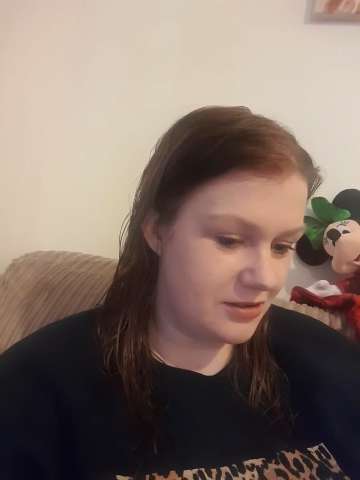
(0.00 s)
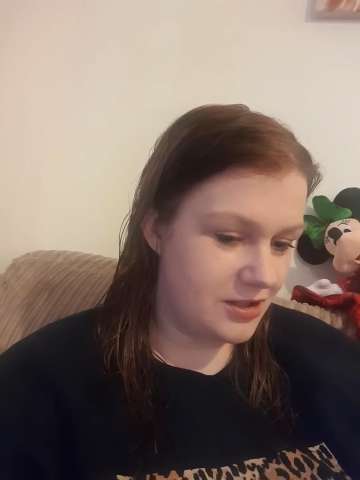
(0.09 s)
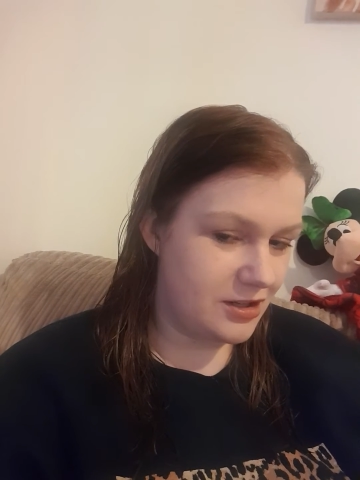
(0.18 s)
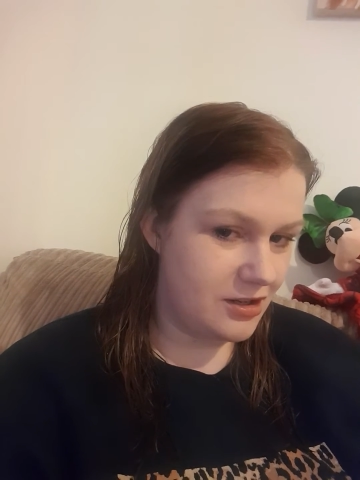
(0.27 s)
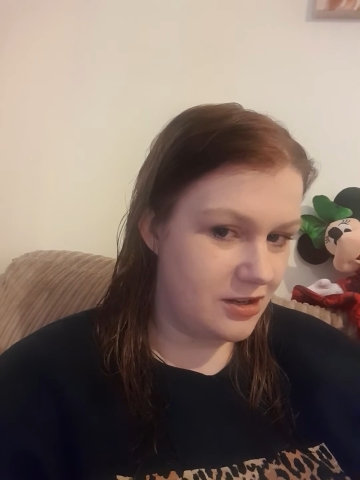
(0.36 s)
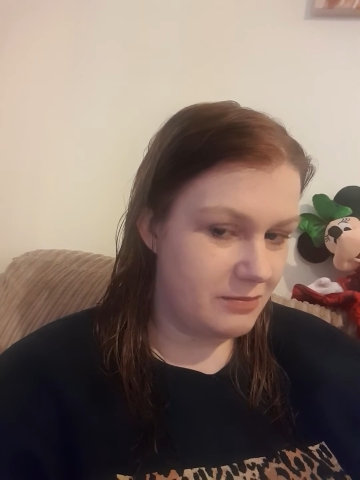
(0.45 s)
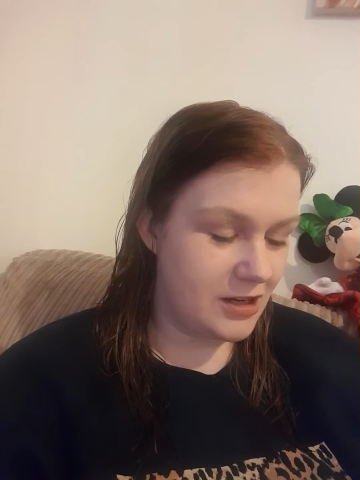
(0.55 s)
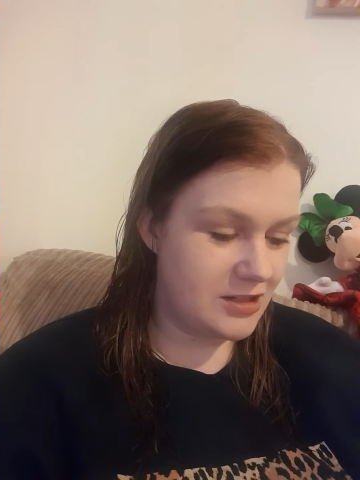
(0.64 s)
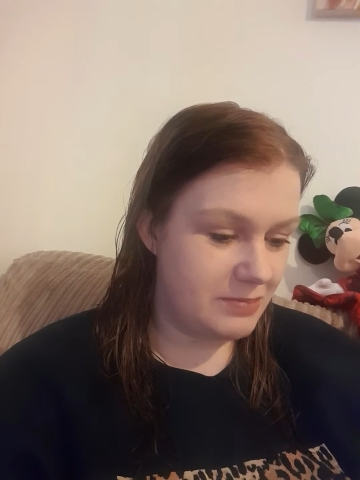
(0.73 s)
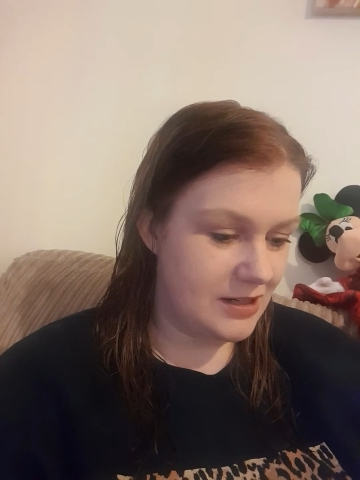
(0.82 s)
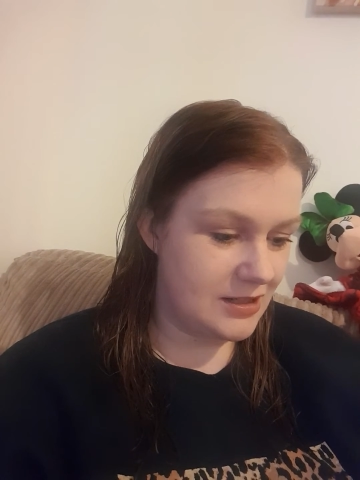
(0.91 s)
to
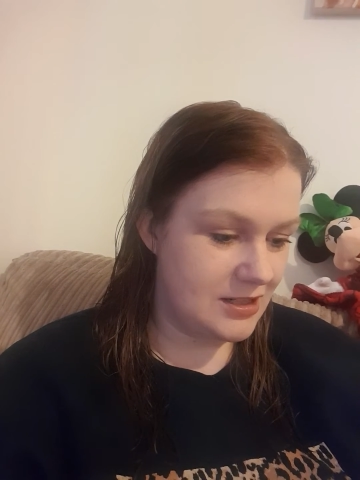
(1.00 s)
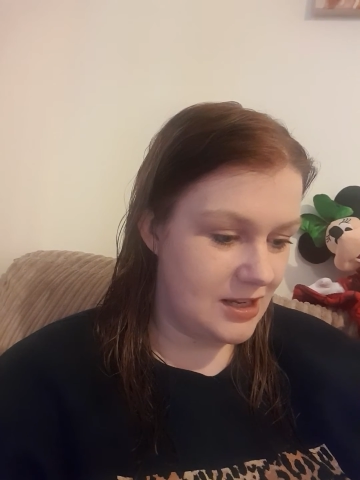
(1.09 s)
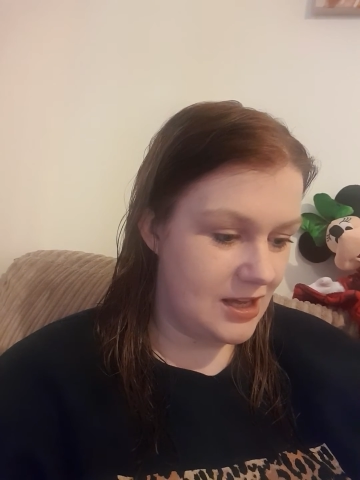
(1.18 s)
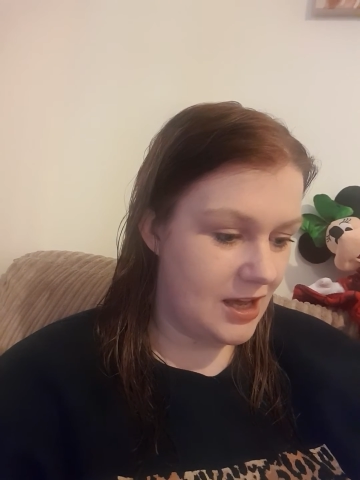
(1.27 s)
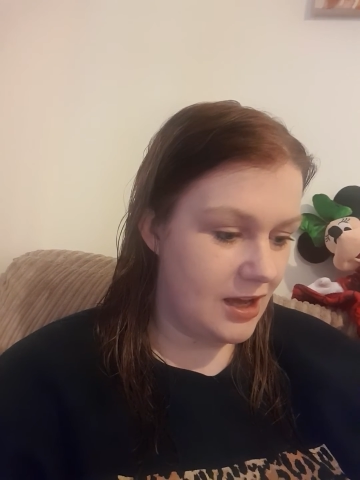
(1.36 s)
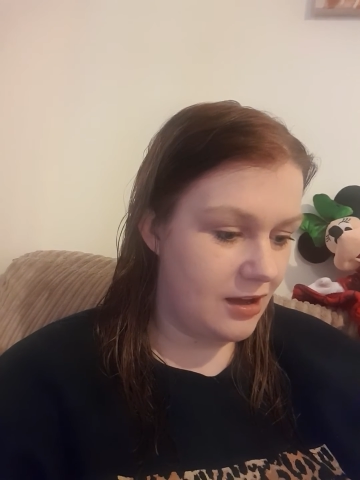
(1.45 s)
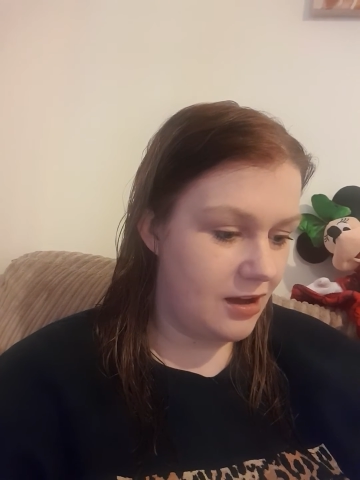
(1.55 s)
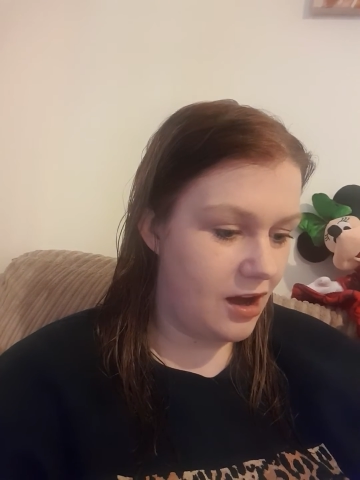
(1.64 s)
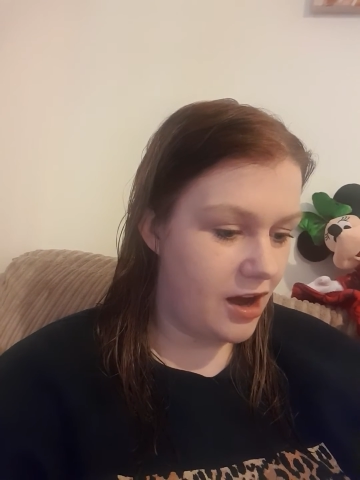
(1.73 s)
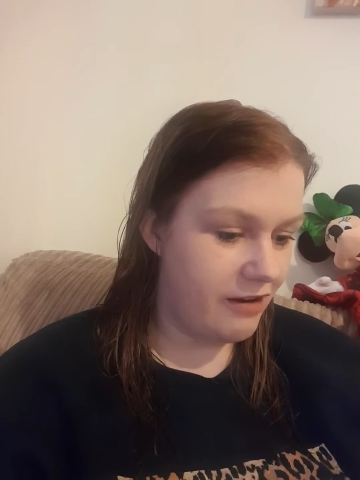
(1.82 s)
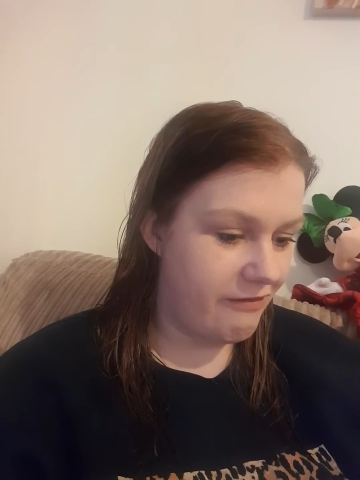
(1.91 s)
mobility
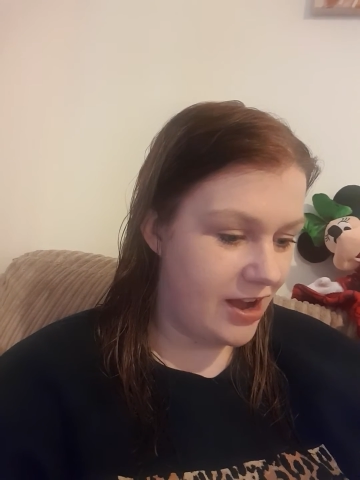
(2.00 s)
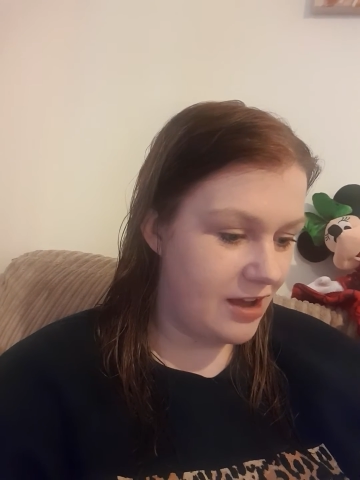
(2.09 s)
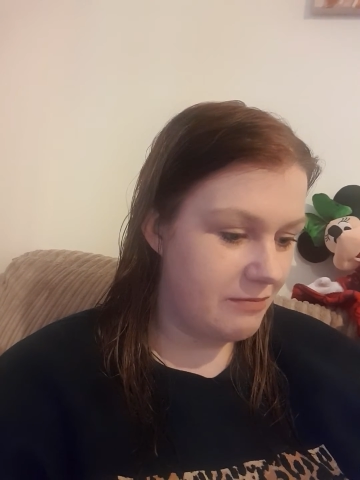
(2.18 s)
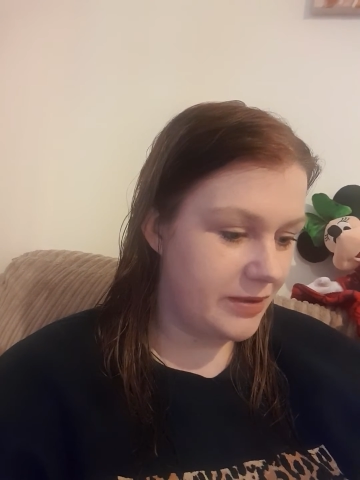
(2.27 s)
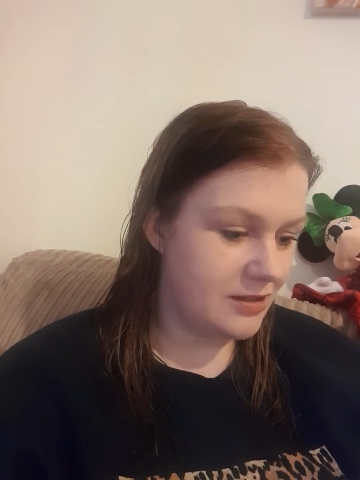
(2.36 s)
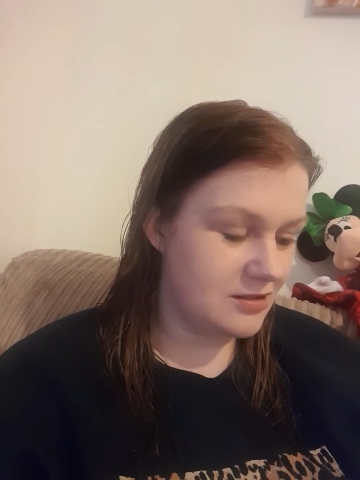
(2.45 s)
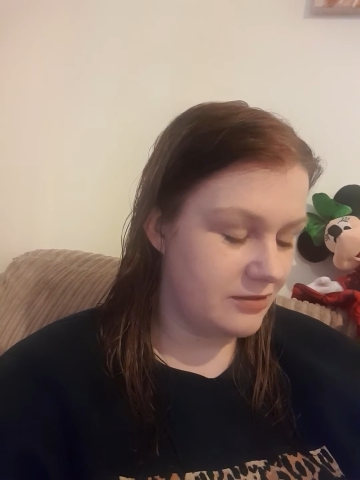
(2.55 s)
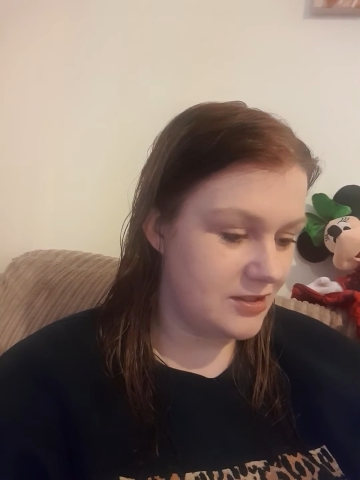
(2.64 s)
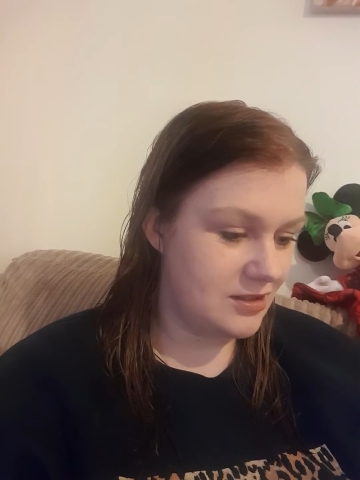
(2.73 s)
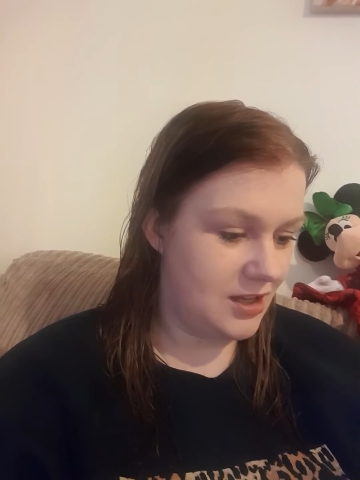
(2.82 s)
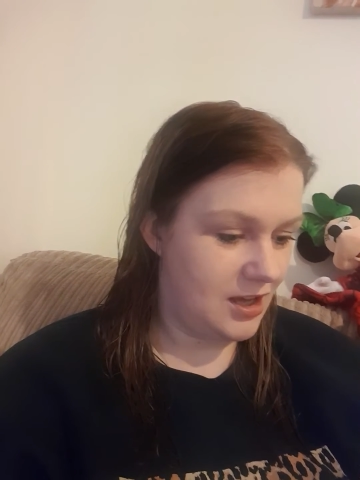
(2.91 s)
high rate because
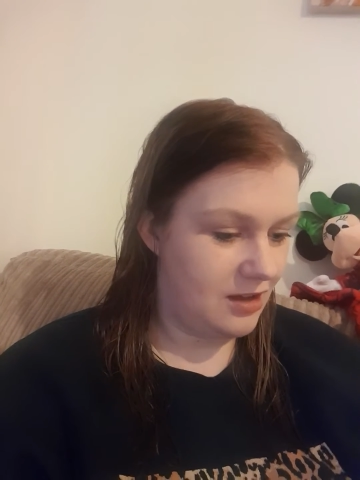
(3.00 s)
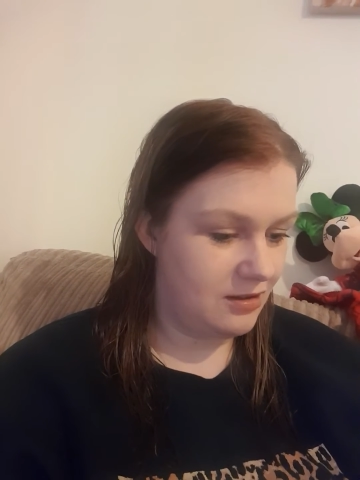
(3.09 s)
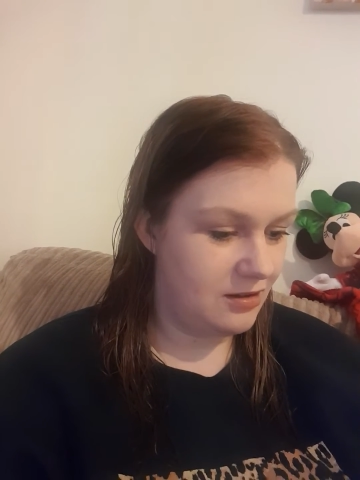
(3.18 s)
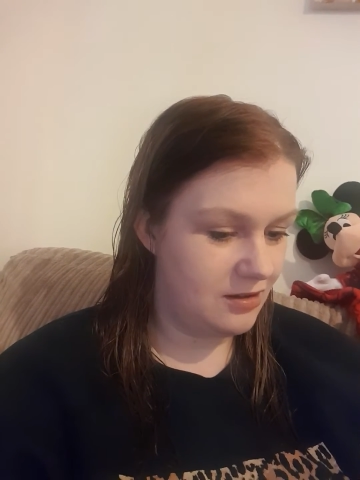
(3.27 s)
obviously,